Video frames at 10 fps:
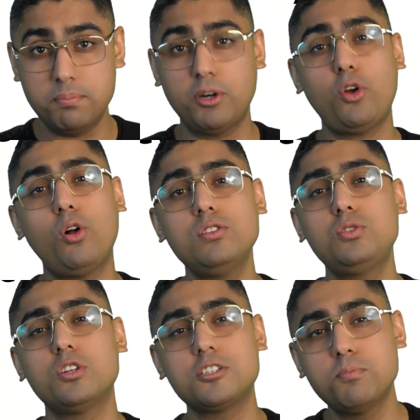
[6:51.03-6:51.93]
but
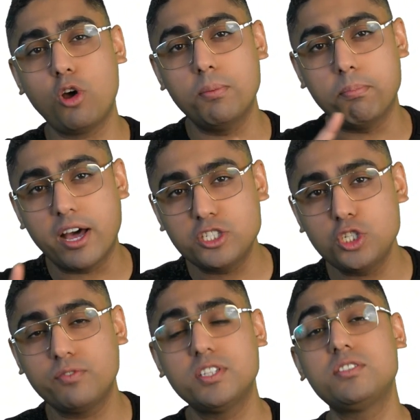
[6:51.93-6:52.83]
also a small
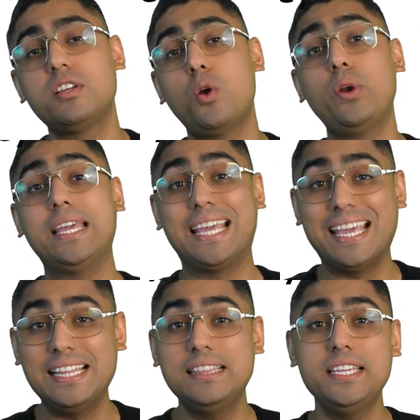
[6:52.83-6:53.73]
margin of the surrounding
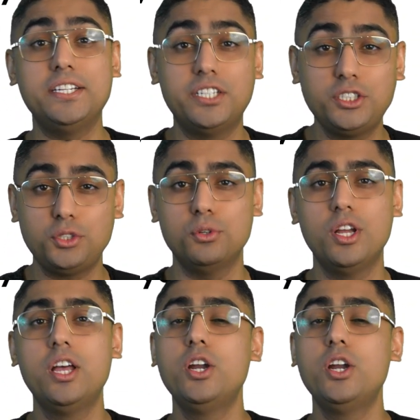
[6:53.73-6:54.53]
healthy tissue